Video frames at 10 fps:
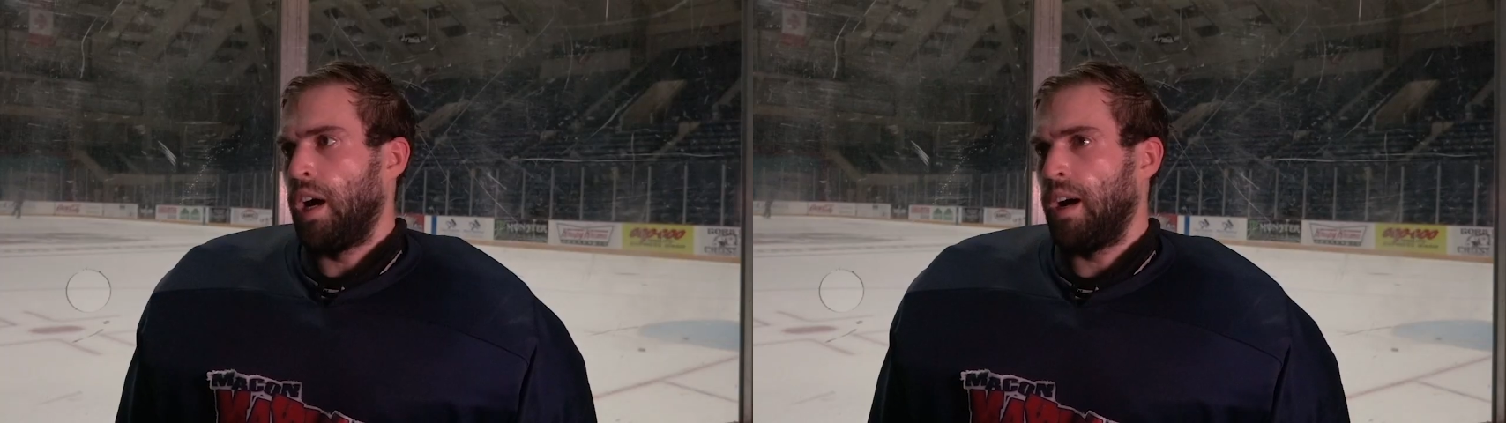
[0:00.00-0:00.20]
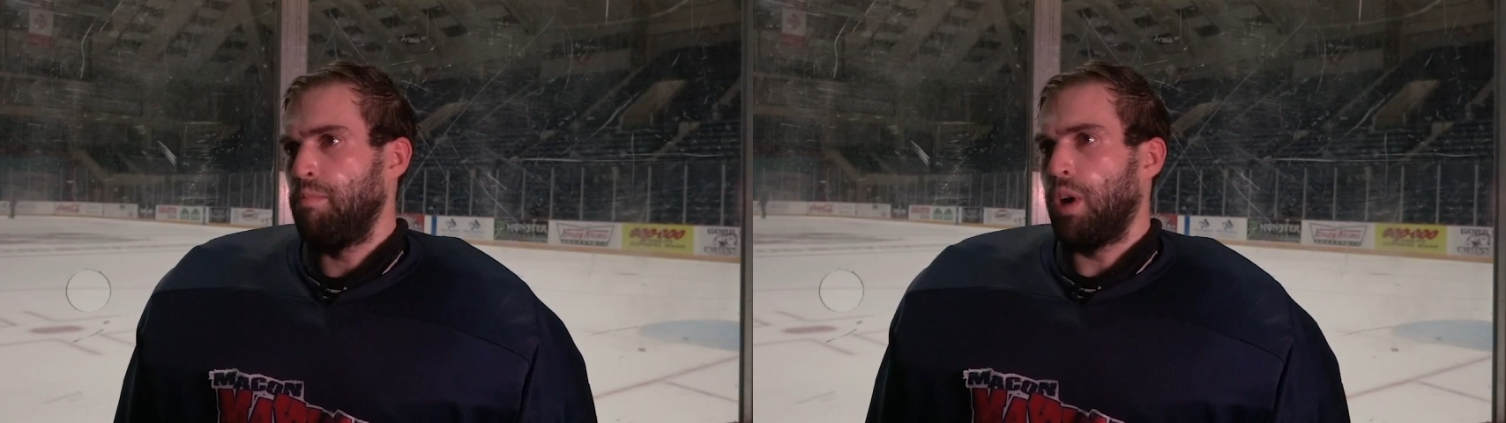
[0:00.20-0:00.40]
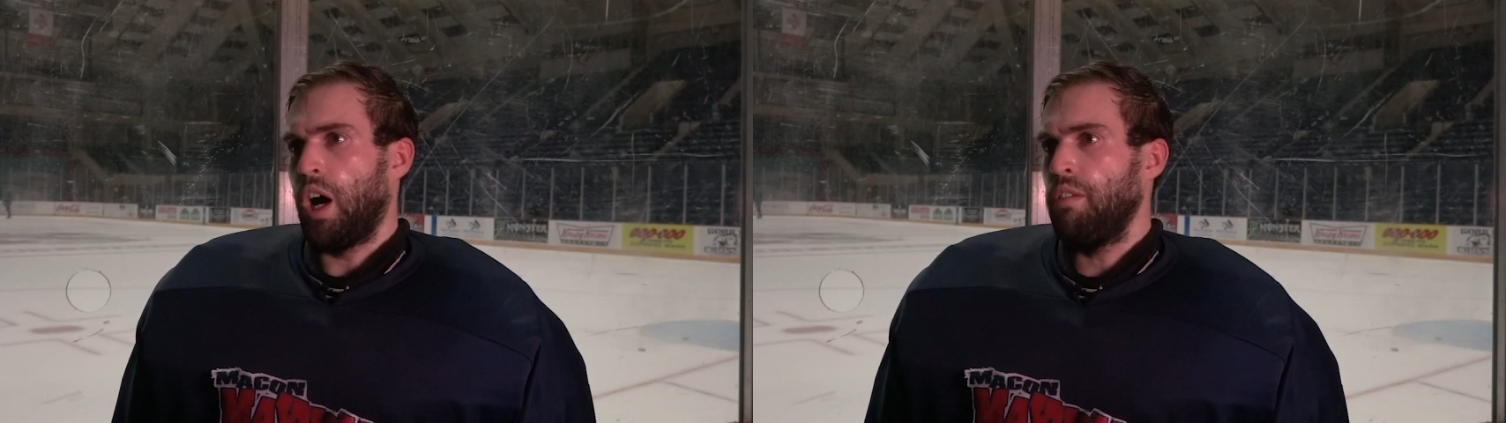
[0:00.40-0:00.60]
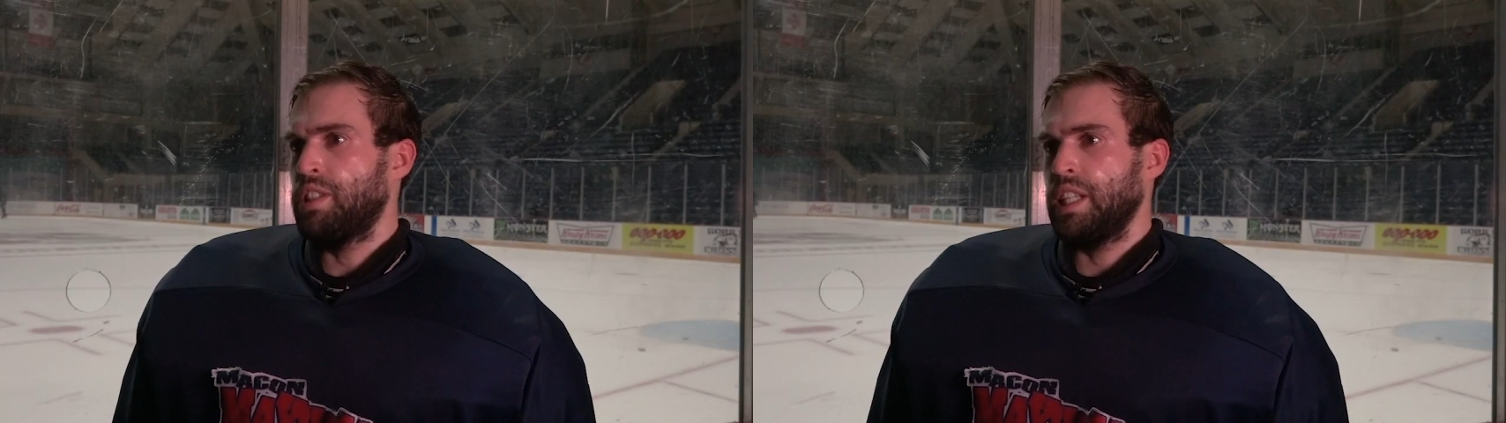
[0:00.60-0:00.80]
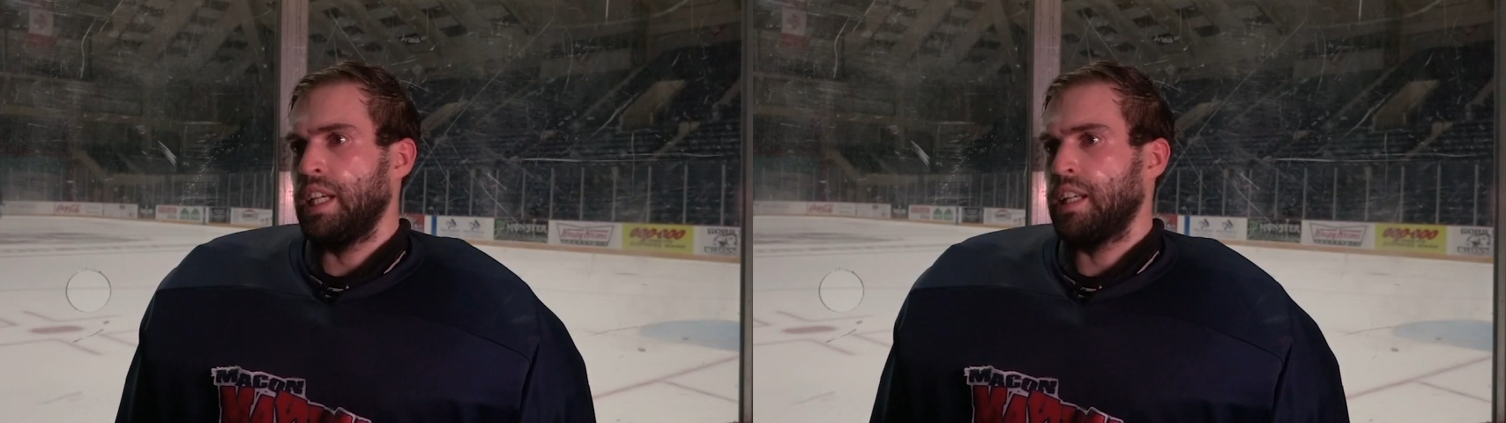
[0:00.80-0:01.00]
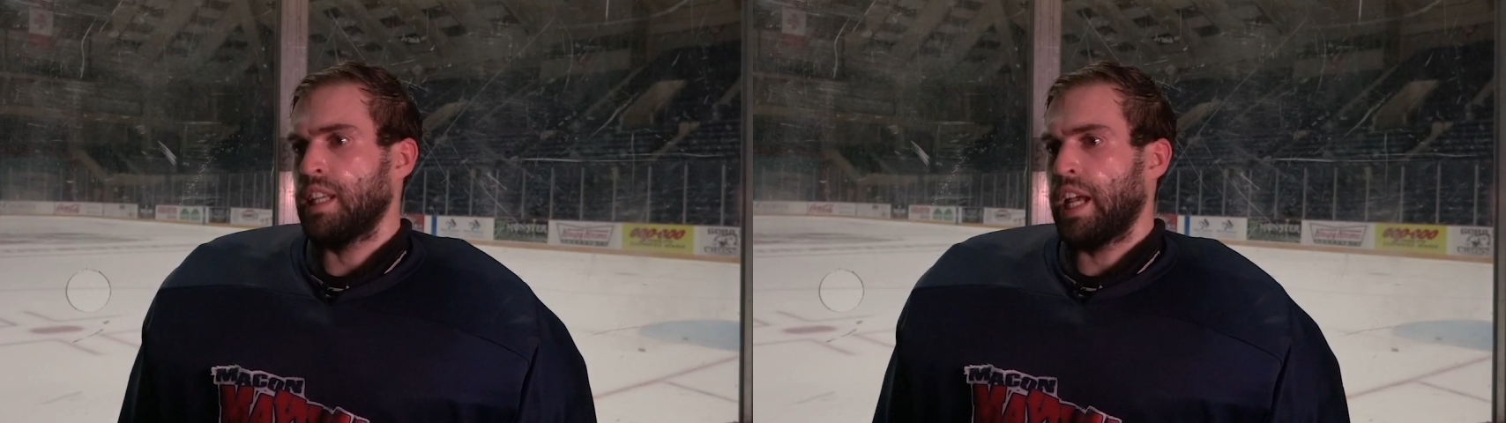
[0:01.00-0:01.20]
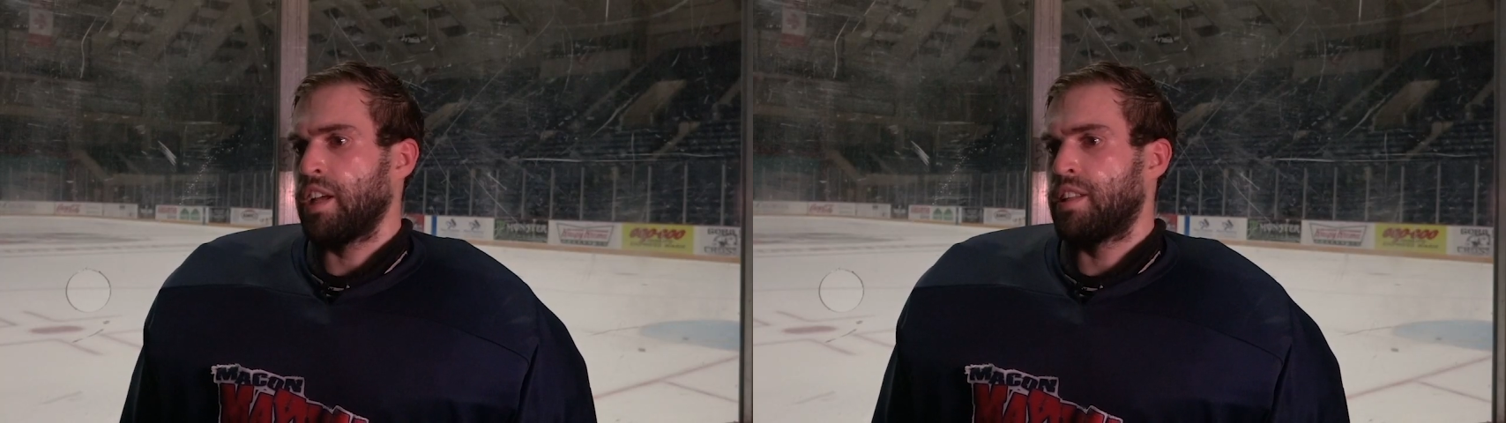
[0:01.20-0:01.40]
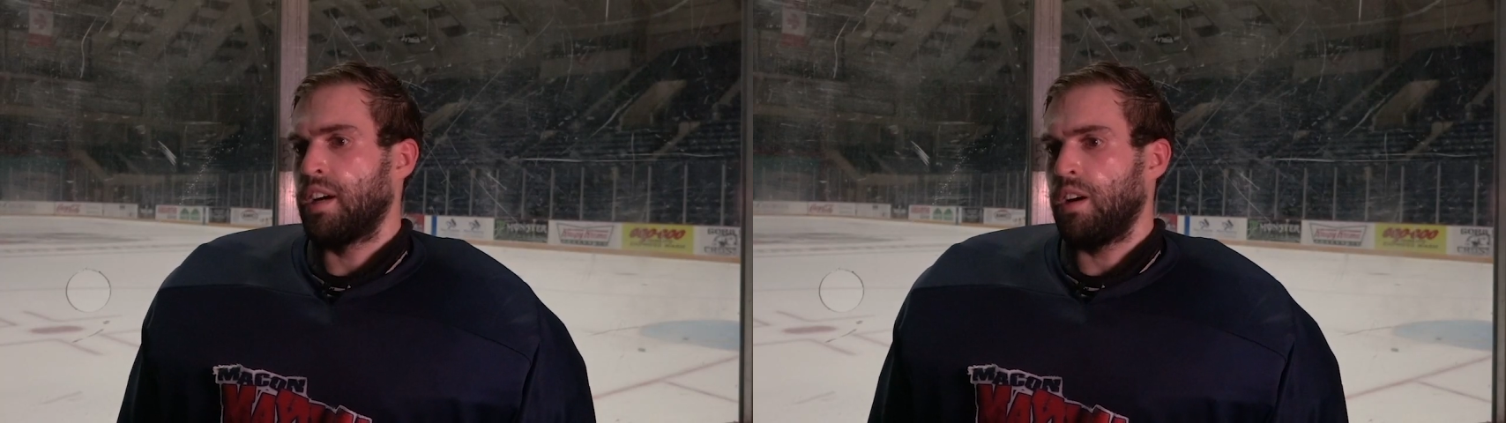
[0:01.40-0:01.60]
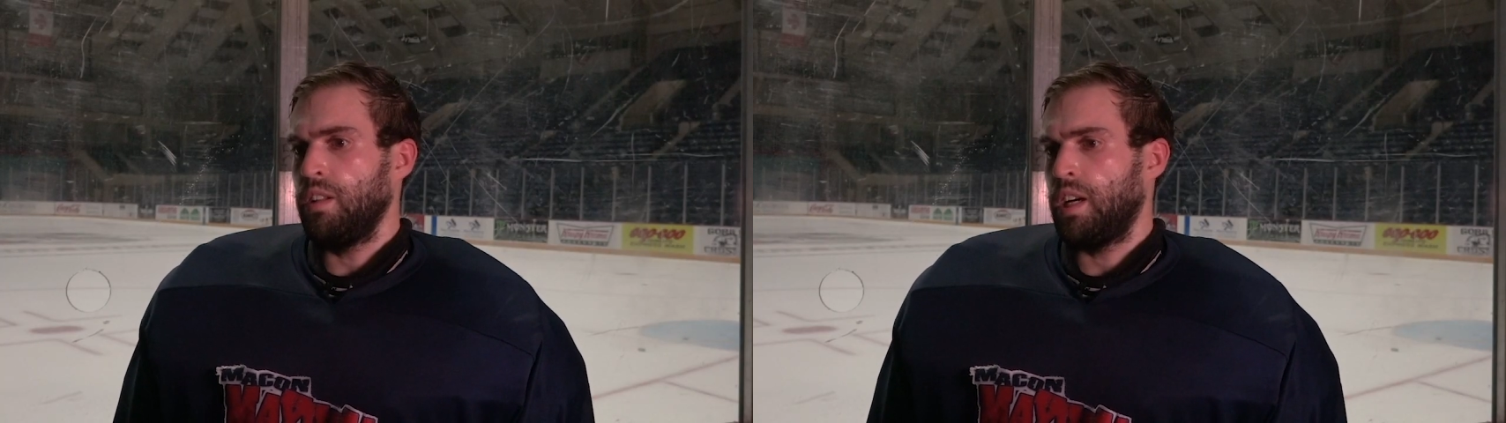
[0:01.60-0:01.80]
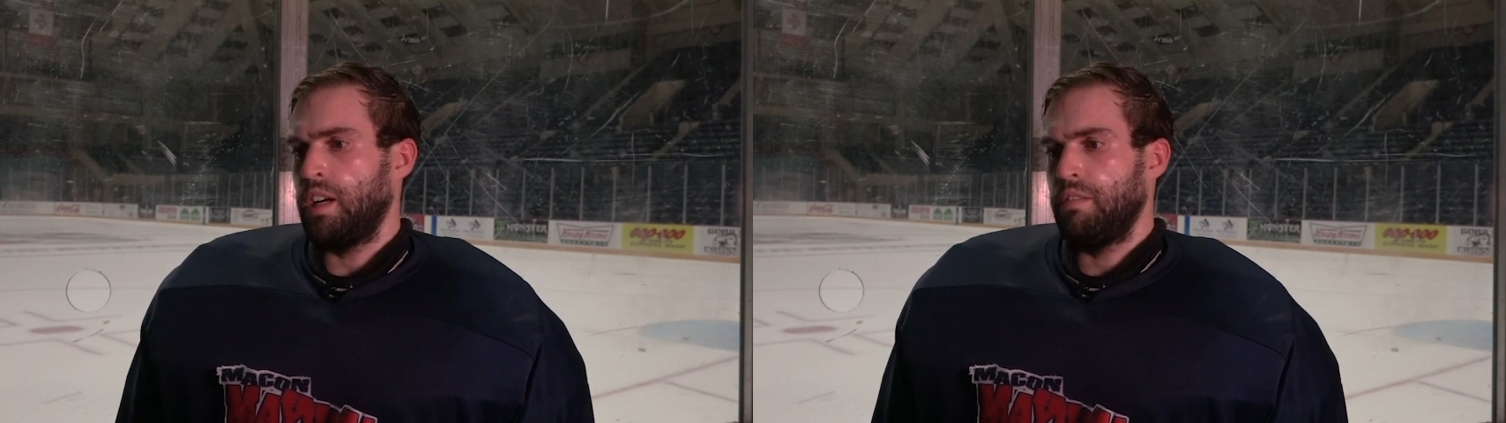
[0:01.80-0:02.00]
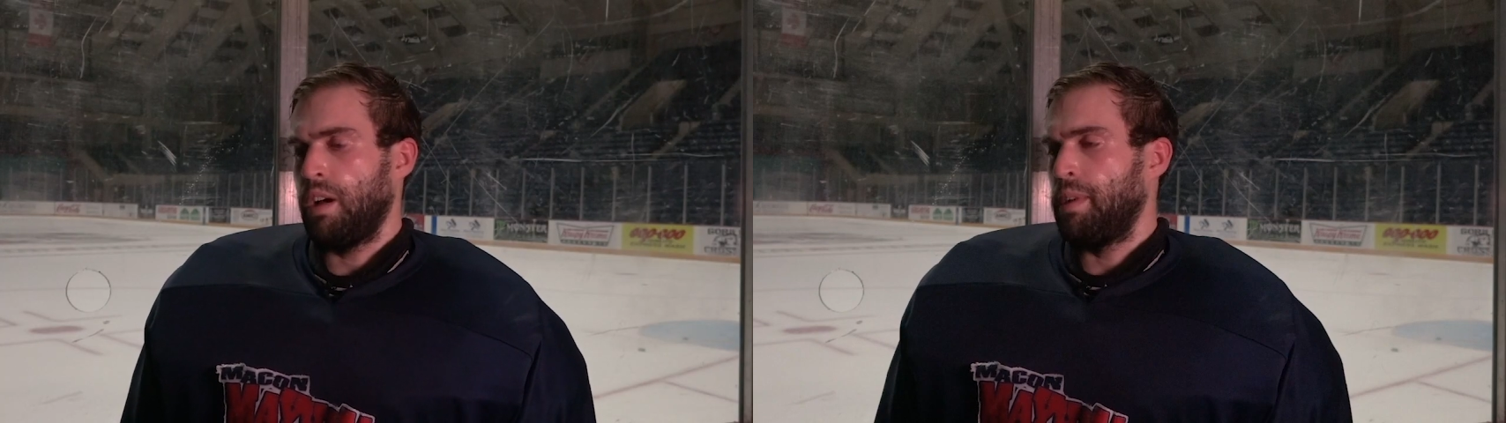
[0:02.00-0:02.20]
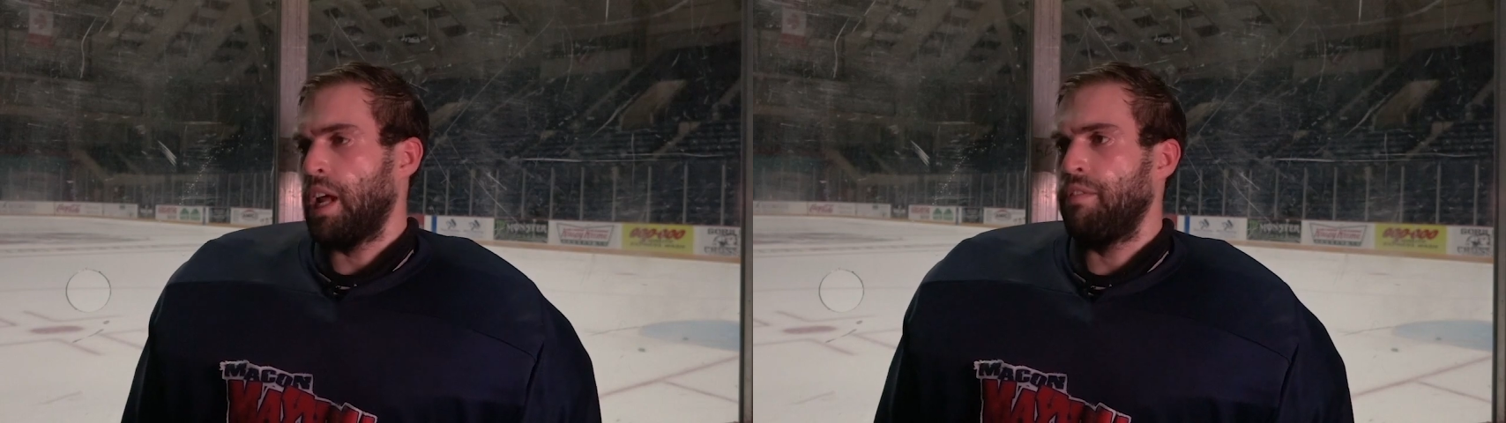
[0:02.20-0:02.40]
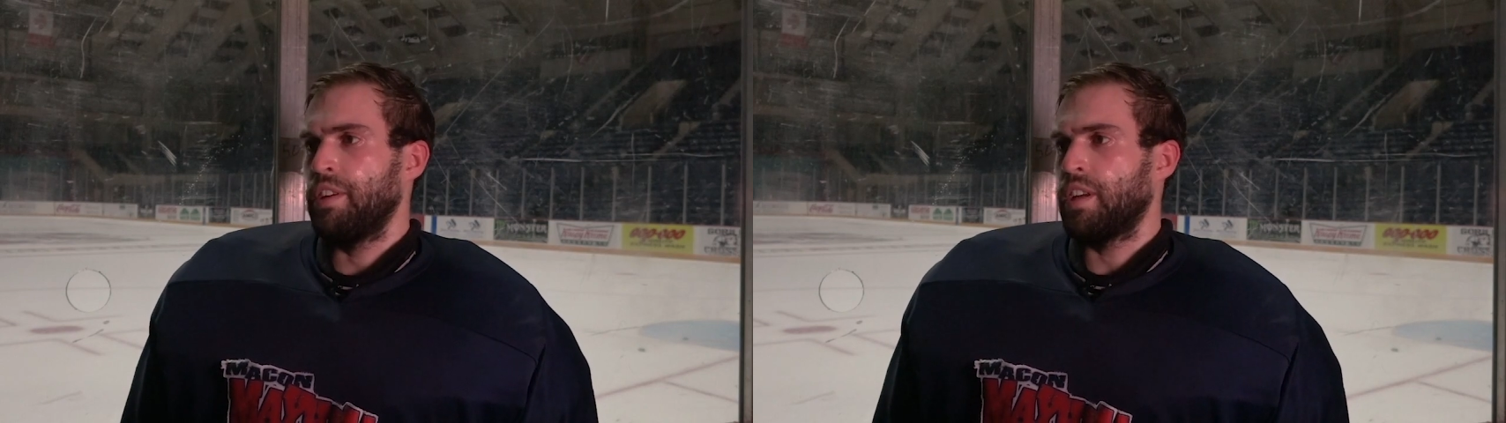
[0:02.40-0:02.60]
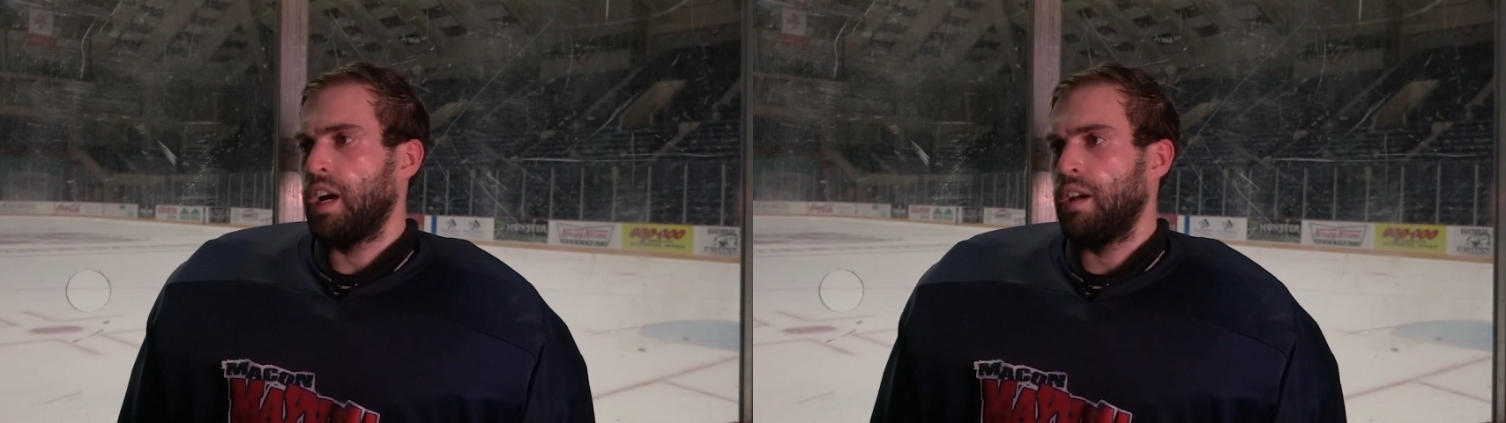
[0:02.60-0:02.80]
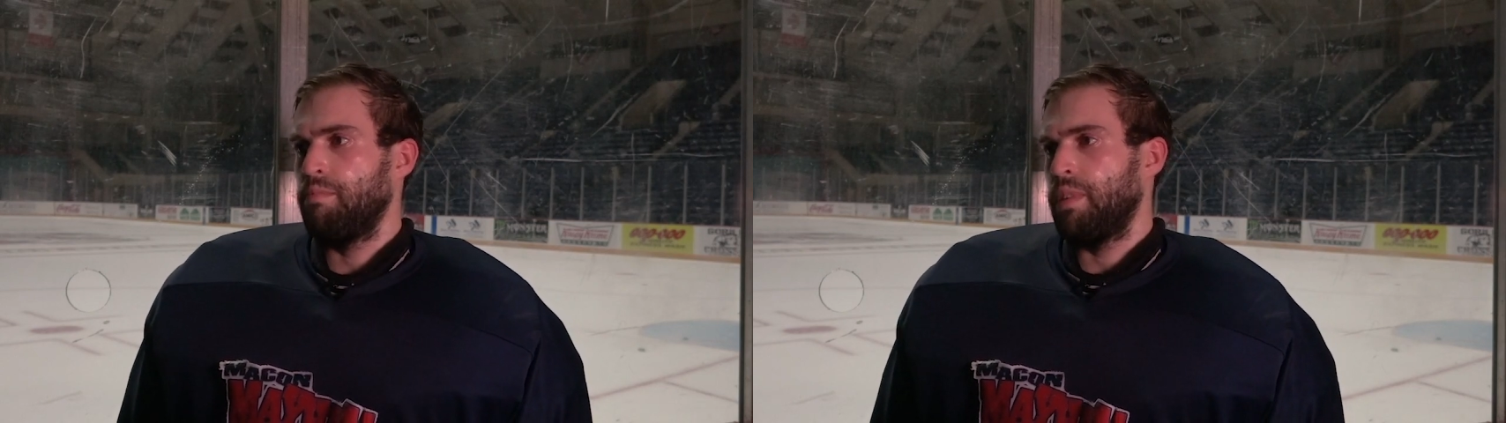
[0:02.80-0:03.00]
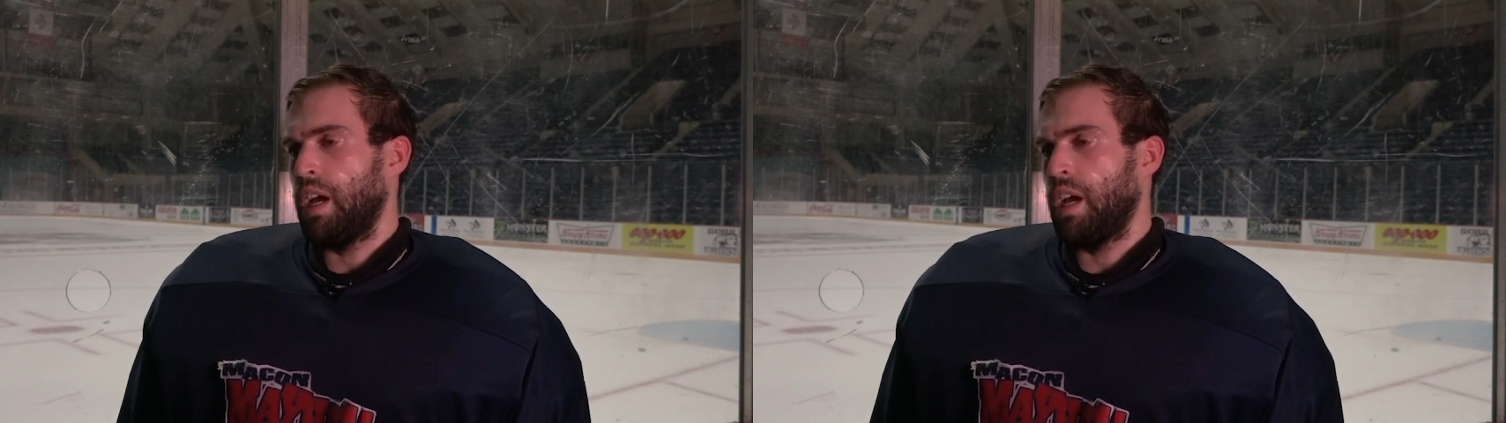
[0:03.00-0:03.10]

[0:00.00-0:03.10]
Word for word: Um, obviously, as I could tell, uh, I mean, every time,